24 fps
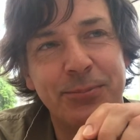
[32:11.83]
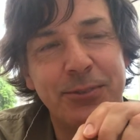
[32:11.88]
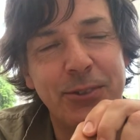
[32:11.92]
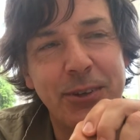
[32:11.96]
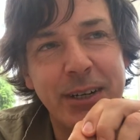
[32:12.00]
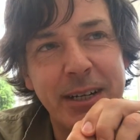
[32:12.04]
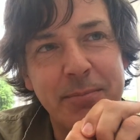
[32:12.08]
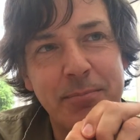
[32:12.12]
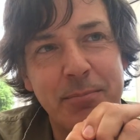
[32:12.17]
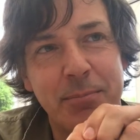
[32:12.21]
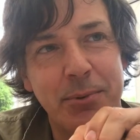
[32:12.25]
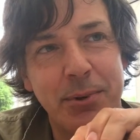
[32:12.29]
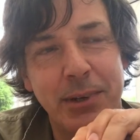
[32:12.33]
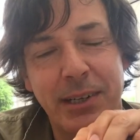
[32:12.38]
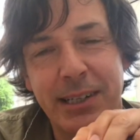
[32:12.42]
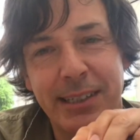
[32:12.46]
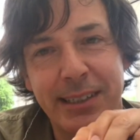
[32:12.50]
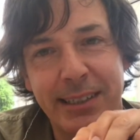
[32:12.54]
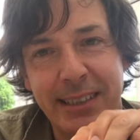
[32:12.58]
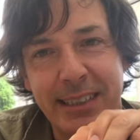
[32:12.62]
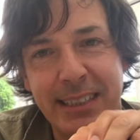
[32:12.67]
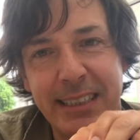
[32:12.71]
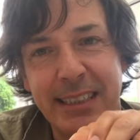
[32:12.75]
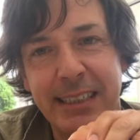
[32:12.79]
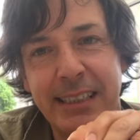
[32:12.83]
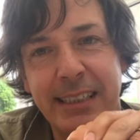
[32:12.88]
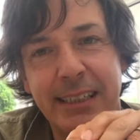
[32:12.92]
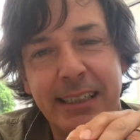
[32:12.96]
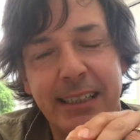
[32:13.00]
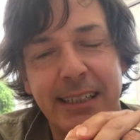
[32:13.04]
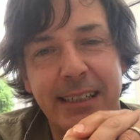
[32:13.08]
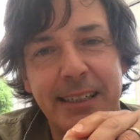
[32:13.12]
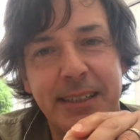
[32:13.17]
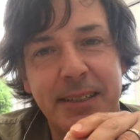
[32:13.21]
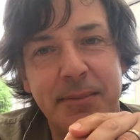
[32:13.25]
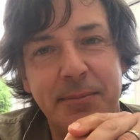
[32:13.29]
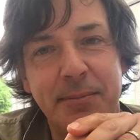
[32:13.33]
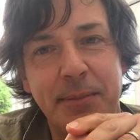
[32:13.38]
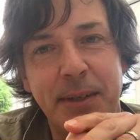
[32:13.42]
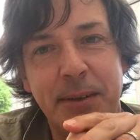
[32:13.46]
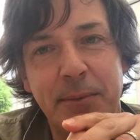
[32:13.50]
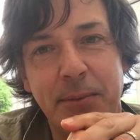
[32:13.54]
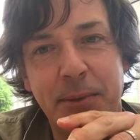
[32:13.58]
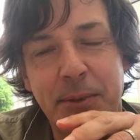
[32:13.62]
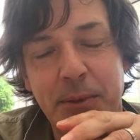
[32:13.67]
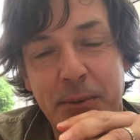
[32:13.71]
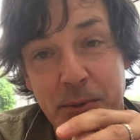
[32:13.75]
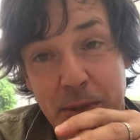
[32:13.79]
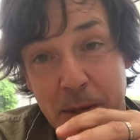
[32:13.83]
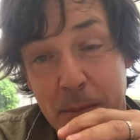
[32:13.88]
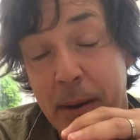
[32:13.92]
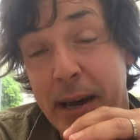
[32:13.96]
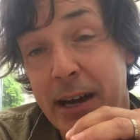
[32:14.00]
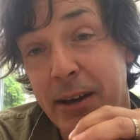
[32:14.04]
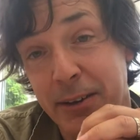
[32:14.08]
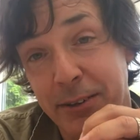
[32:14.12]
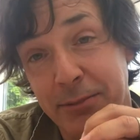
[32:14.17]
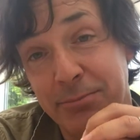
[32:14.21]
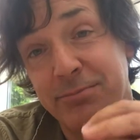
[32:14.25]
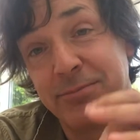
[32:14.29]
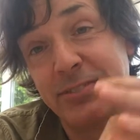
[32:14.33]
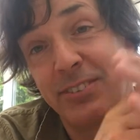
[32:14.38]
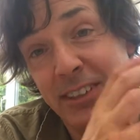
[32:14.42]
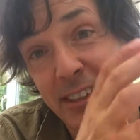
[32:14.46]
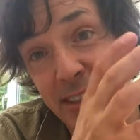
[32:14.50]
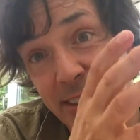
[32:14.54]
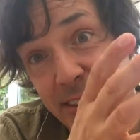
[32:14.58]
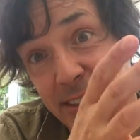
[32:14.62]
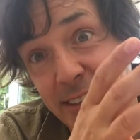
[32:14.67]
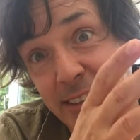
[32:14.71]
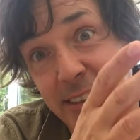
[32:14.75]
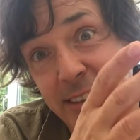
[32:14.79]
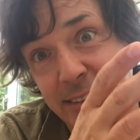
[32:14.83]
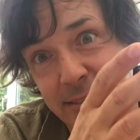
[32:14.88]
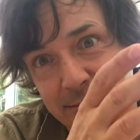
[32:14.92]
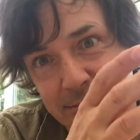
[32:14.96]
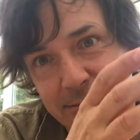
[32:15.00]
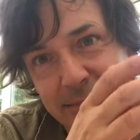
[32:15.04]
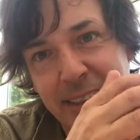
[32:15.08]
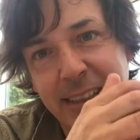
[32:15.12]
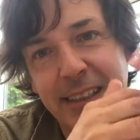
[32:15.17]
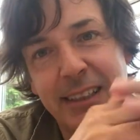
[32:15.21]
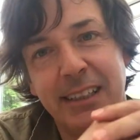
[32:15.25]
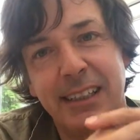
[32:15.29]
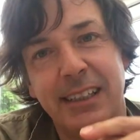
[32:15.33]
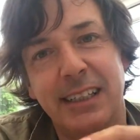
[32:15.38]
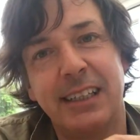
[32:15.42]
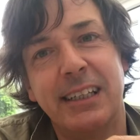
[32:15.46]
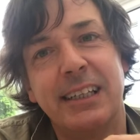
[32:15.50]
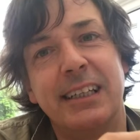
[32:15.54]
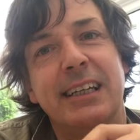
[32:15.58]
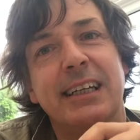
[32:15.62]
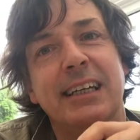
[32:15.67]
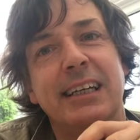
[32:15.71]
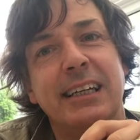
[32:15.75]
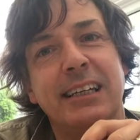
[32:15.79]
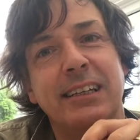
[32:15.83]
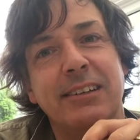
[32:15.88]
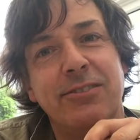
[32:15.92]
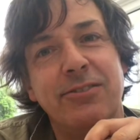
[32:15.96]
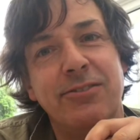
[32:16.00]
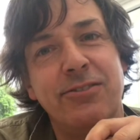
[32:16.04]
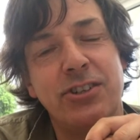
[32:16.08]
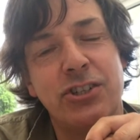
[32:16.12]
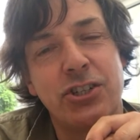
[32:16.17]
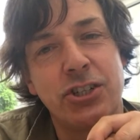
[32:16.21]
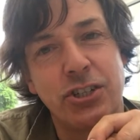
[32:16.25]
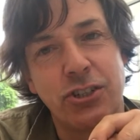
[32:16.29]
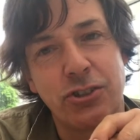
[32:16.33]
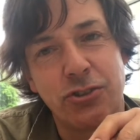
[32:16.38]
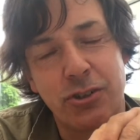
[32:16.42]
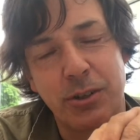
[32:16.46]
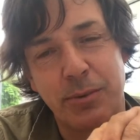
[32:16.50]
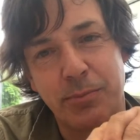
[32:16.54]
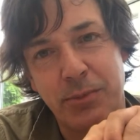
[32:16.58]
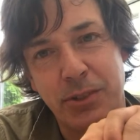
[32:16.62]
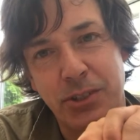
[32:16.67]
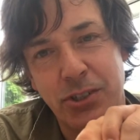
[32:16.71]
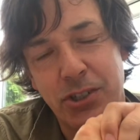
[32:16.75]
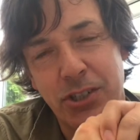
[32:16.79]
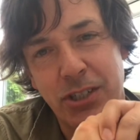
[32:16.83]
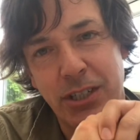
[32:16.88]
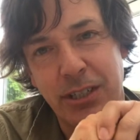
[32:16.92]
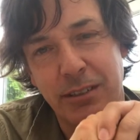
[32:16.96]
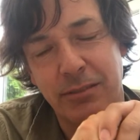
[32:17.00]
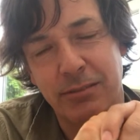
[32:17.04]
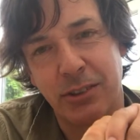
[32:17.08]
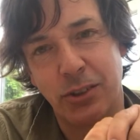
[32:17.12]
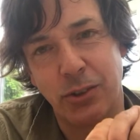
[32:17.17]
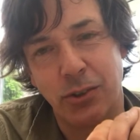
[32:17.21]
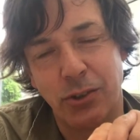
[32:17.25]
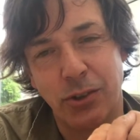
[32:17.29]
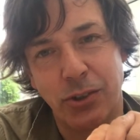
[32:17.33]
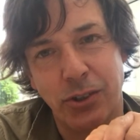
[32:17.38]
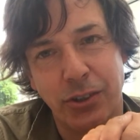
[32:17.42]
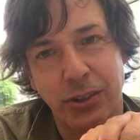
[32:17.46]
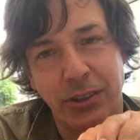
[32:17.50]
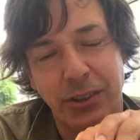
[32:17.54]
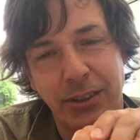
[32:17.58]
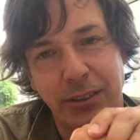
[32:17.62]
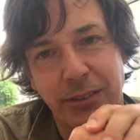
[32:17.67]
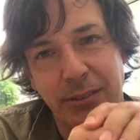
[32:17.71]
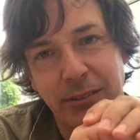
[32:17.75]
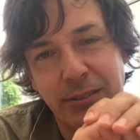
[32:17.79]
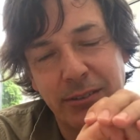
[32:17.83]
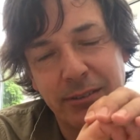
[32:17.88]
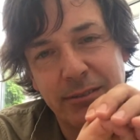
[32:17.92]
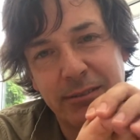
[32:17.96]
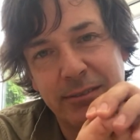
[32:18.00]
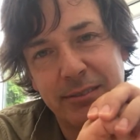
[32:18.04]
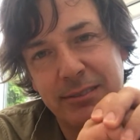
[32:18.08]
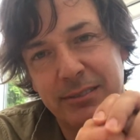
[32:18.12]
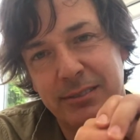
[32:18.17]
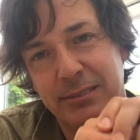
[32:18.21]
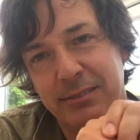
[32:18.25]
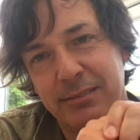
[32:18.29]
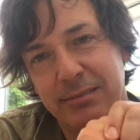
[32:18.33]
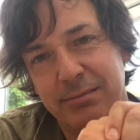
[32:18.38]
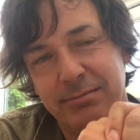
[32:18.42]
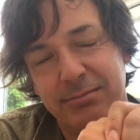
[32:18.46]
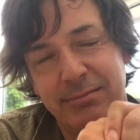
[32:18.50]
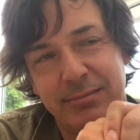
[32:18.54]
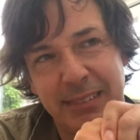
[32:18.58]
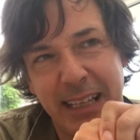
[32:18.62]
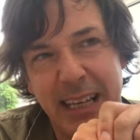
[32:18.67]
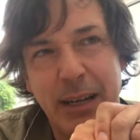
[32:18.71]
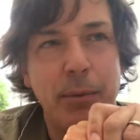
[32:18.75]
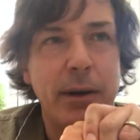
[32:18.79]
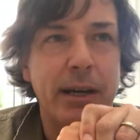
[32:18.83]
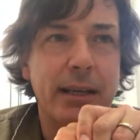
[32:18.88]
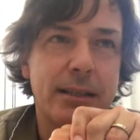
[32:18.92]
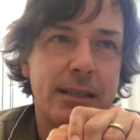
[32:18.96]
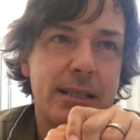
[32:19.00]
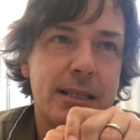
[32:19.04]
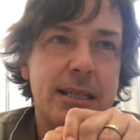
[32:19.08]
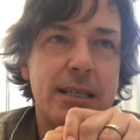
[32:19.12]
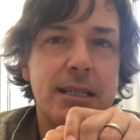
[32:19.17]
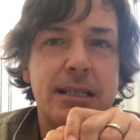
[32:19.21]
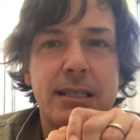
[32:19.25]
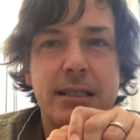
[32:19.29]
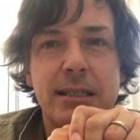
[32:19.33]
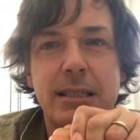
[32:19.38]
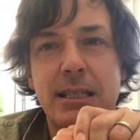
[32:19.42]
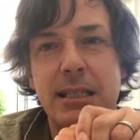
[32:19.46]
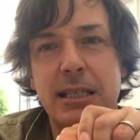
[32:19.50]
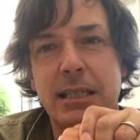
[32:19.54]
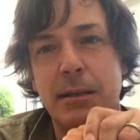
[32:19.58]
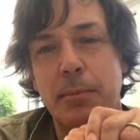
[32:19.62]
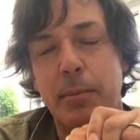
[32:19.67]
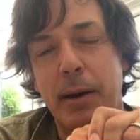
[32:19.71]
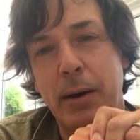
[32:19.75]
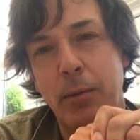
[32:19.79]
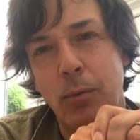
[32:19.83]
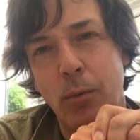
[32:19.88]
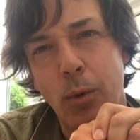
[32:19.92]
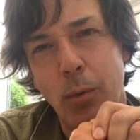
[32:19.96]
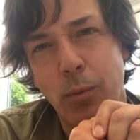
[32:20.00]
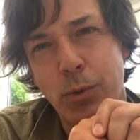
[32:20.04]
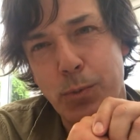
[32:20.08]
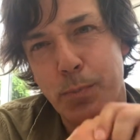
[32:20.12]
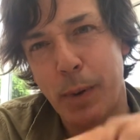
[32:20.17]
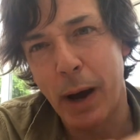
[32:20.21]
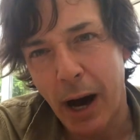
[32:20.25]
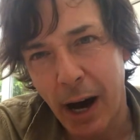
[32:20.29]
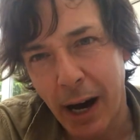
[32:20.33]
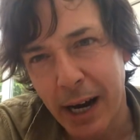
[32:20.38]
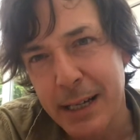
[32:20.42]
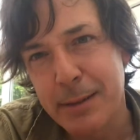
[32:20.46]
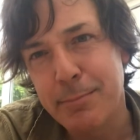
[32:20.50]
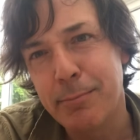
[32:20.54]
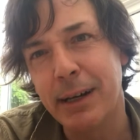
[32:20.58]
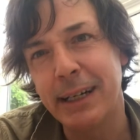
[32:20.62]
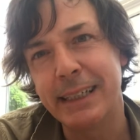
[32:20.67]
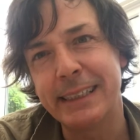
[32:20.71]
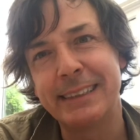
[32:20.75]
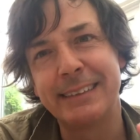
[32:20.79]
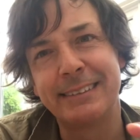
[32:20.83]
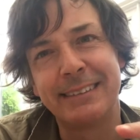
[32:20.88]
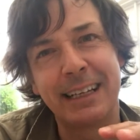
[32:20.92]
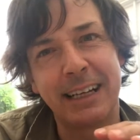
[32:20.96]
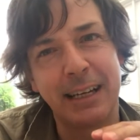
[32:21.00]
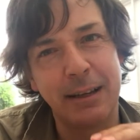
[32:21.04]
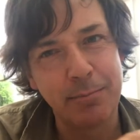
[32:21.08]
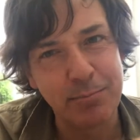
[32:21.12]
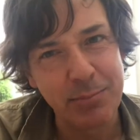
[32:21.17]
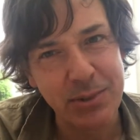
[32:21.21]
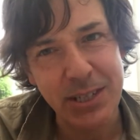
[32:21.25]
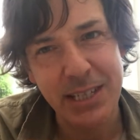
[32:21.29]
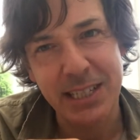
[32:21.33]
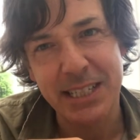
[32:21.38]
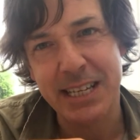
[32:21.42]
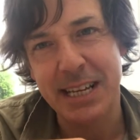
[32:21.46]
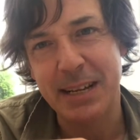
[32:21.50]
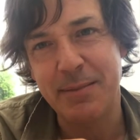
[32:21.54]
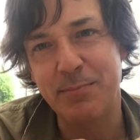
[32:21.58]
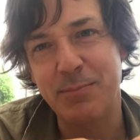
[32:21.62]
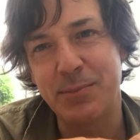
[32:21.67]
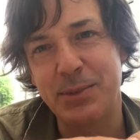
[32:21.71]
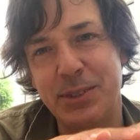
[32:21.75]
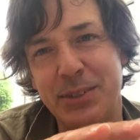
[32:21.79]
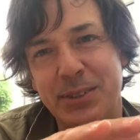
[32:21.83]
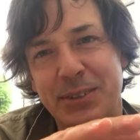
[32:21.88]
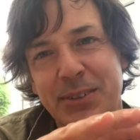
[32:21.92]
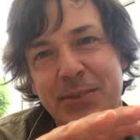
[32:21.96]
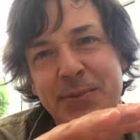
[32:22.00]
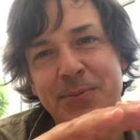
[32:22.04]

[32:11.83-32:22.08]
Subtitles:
write brilliantly. It was about her father and a fishing trip that she'd gone on. Anyway, this is about what was behind my clumsy attempt